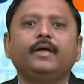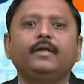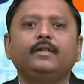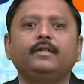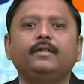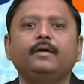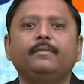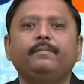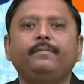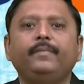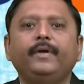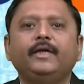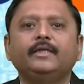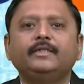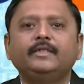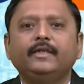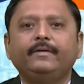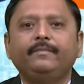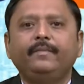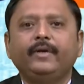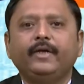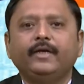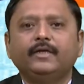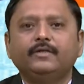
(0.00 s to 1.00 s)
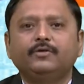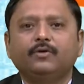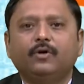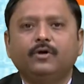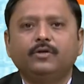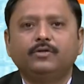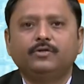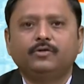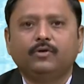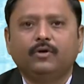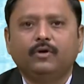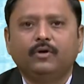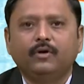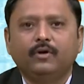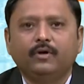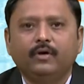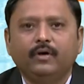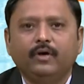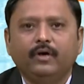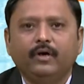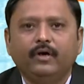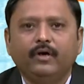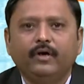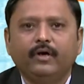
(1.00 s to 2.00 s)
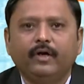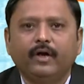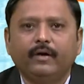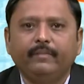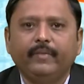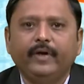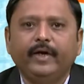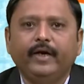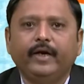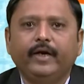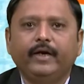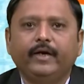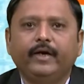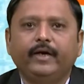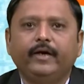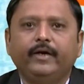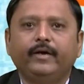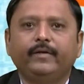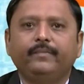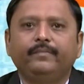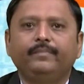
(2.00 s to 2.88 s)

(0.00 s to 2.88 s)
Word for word: the PCB is also terminated.